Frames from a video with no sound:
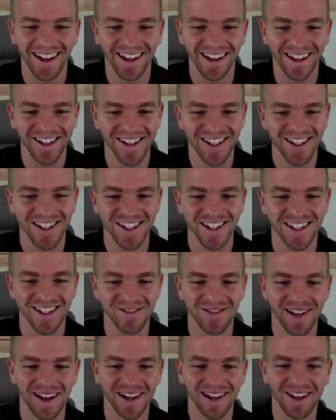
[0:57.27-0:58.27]
Good to see you,
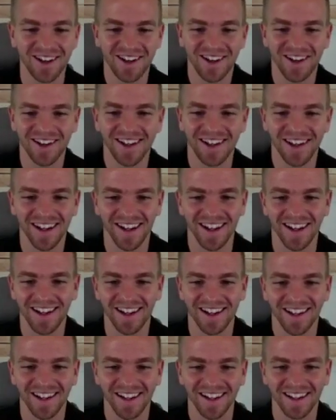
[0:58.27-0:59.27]
Michael.
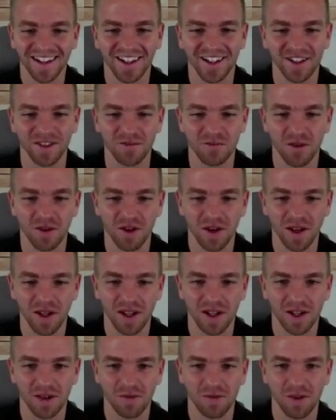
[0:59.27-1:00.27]
Hey, good
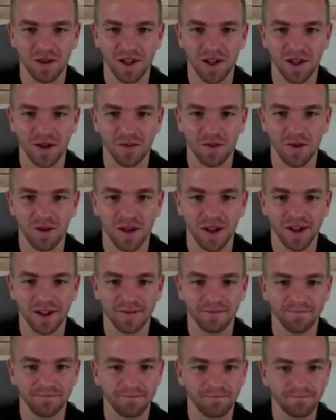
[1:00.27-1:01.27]
morning. Good morning. Good morning.
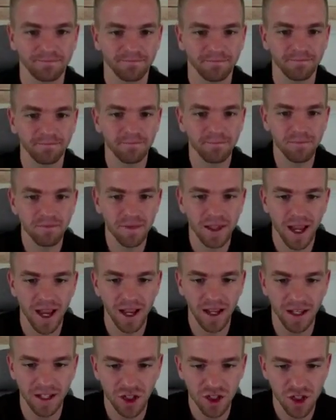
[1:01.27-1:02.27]

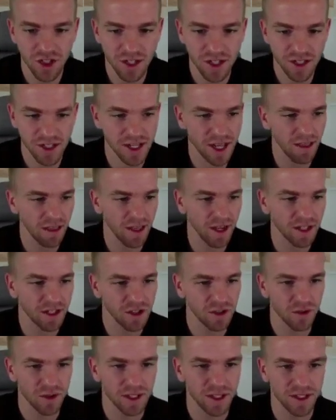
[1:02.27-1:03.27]
Hey, just because I like
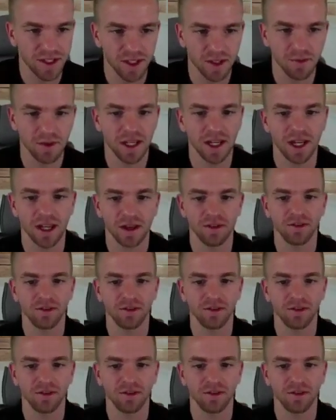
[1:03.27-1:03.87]
doing this at the beginning